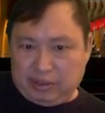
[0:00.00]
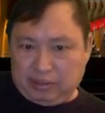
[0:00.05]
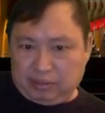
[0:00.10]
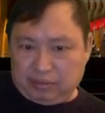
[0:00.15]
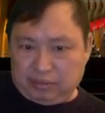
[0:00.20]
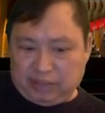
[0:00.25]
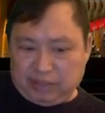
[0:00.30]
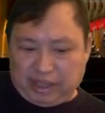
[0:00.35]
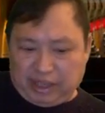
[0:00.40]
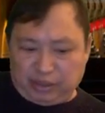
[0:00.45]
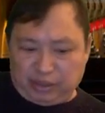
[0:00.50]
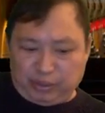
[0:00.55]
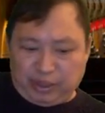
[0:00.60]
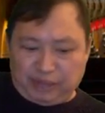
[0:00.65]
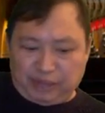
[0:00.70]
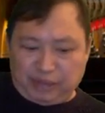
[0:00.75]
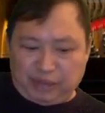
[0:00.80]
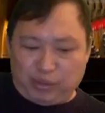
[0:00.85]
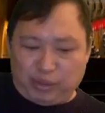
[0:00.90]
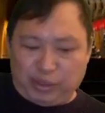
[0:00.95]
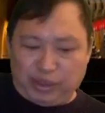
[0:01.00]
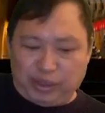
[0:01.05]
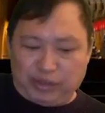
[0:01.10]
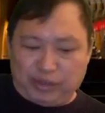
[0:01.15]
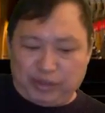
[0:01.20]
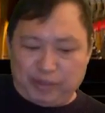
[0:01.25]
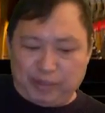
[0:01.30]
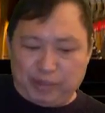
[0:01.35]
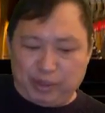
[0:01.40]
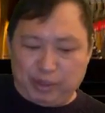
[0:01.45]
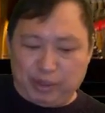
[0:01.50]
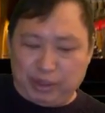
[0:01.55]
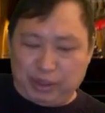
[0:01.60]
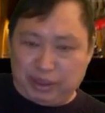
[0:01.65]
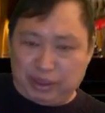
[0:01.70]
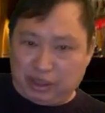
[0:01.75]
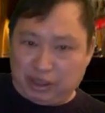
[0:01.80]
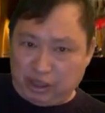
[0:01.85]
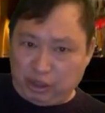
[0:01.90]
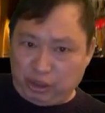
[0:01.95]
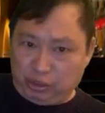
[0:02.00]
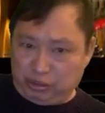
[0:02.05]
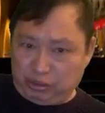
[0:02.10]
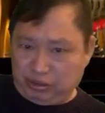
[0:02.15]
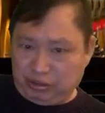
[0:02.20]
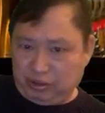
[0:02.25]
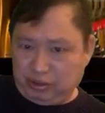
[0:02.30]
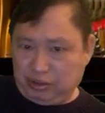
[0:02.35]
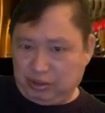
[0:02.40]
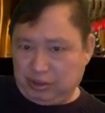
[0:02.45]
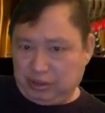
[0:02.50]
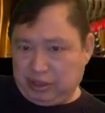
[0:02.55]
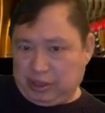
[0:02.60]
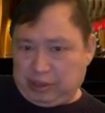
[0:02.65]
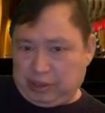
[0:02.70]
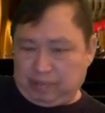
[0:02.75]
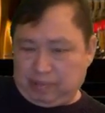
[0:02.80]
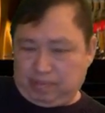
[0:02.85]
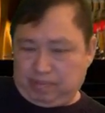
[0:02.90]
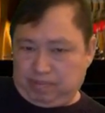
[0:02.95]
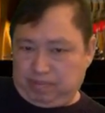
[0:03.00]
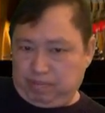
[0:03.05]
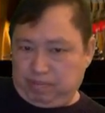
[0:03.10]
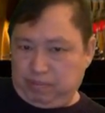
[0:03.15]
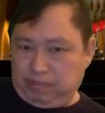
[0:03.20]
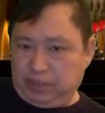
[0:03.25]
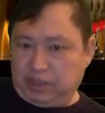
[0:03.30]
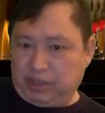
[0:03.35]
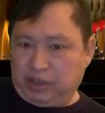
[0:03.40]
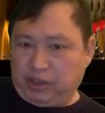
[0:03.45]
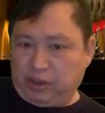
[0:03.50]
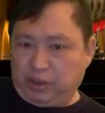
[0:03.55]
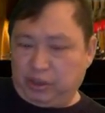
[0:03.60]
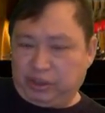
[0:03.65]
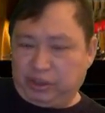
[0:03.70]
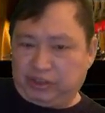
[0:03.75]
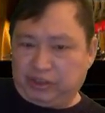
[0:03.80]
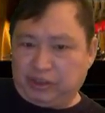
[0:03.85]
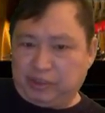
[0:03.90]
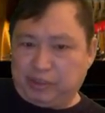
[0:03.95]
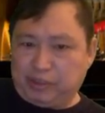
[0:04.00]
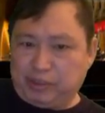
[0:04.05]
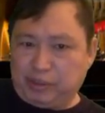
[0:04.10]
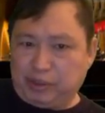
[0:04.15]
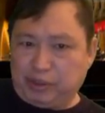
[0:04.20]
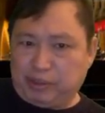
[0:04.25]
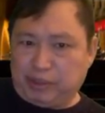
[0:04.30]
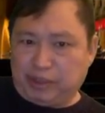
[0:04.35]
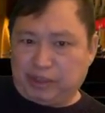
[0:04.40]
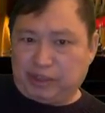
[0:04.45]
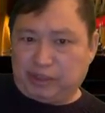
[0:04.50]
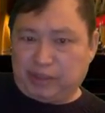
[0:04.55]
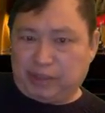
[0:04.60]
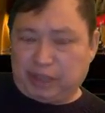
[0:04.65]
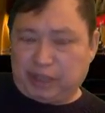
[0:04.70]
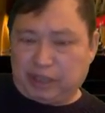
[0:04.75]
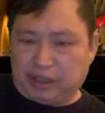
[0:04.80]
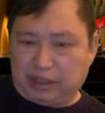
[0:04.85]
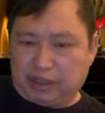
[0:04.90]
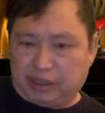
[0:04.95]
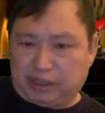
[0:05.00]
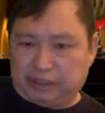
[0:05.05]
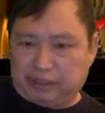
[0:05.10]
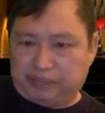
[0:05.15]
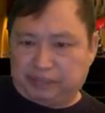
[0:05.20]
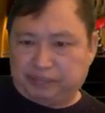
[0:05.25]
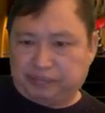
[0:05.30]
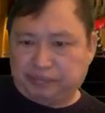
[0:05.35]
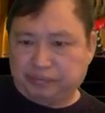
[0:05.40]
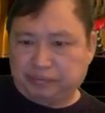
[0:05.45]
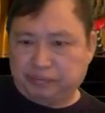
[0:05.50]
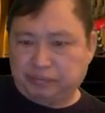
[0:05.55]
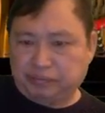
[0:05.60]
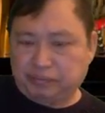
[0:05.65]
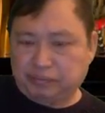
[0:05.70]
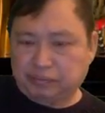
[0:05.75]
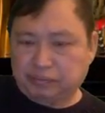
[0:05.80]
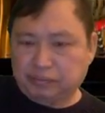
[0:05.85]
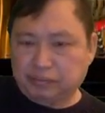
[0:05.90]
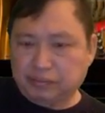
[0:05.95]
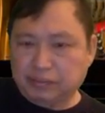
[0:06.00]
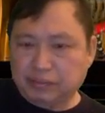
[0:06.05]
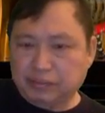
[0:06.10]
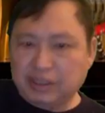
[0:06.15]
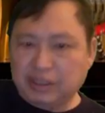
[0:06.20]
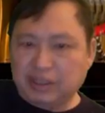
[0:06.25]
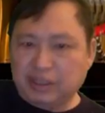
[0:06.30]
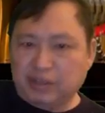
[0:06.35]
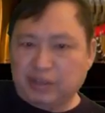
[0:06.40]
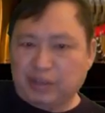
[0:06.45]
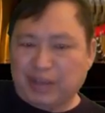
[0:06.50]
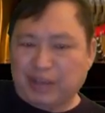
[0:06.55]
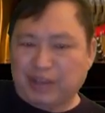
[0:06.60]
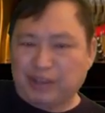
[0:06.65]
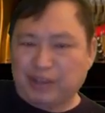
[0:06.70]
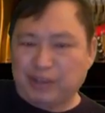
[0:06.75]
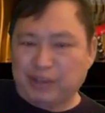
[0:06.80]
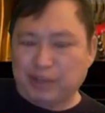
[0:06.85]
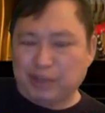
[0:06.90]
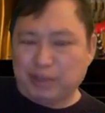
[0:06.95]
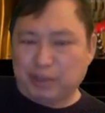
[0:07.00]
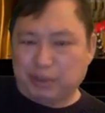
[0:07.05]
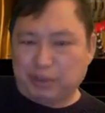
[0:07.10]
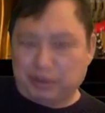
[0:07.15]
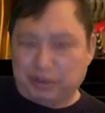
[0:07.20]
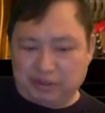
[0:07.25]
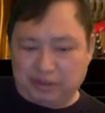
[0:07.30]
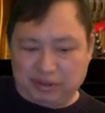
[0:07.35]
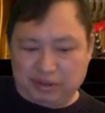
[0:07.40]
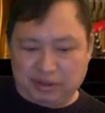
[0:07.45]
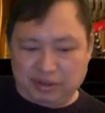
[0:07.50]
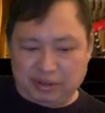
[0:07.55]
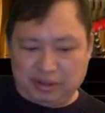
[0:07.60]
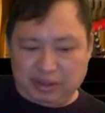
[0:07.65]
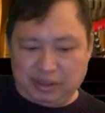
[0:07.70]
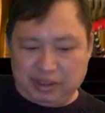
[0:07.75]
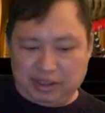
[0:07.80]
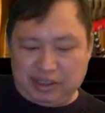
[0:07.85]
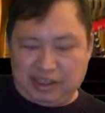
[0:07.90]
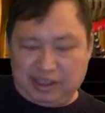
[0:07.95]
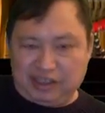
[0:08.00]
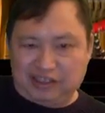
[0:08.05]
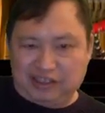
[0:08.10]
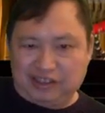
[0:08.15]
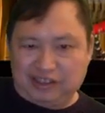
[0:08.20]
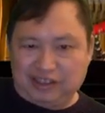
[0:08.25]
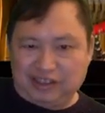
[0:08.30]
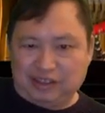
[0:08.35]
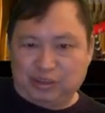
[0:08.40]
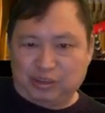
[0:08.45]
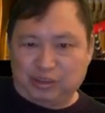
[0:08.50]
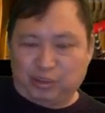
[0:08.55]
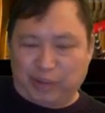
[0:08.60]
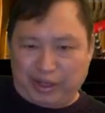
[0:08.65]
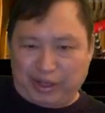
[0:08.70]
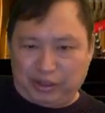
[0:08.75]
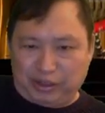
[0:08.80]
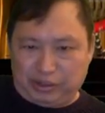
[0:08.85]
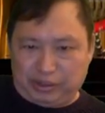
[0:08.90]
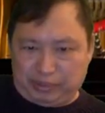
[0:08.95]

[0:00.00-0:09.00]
I don't have a way of computing the code. The code is computed mathematically. Random numbers. It's random.